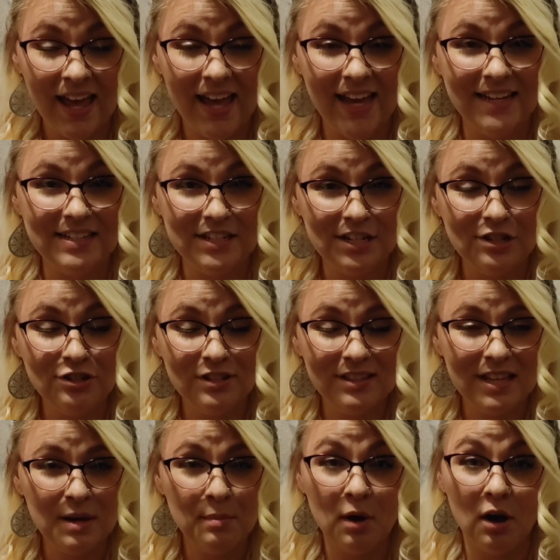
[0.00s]
and teaching
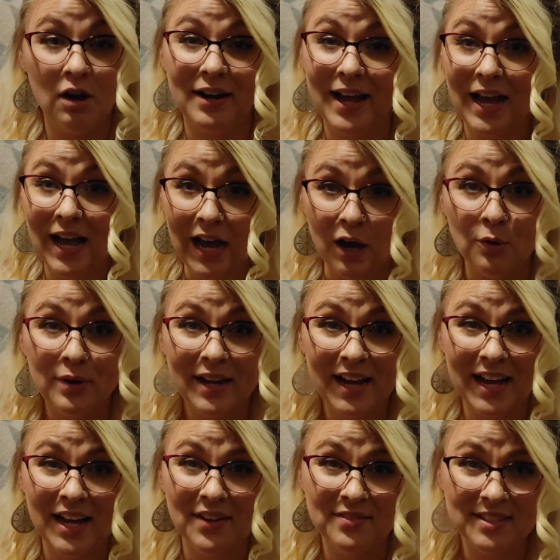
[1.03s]
them on how to
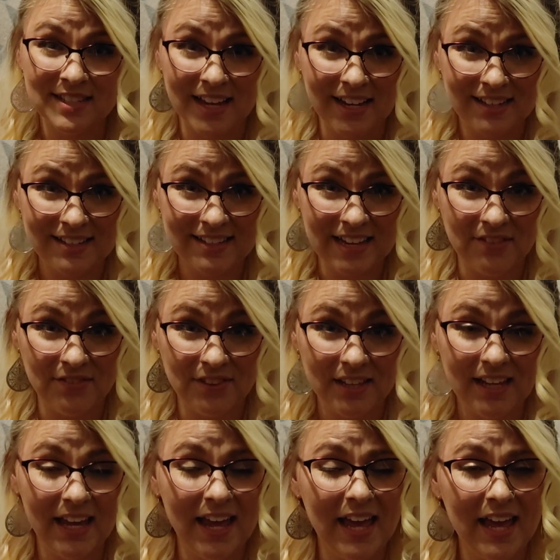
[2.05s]
have sex
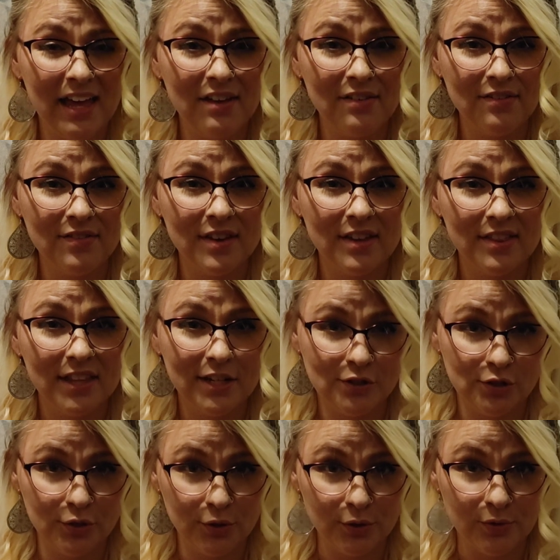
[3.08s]
safely if they
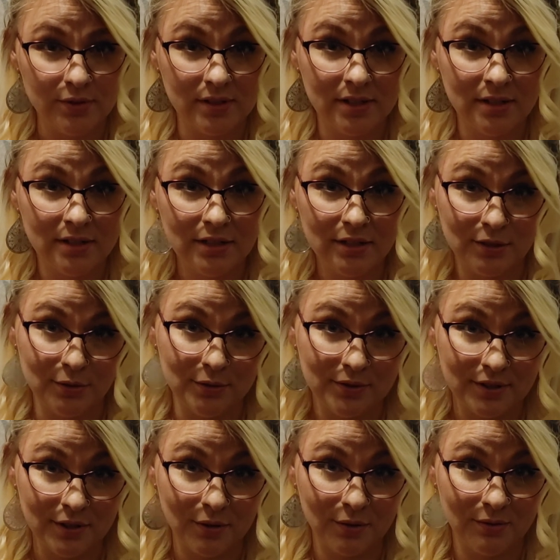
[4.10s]
choose to do
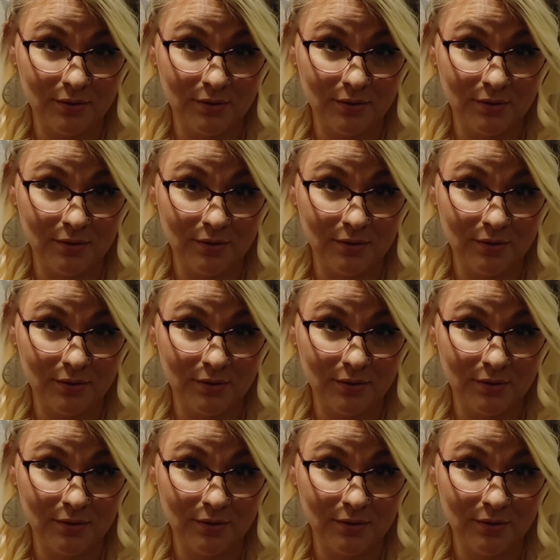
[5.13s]
so.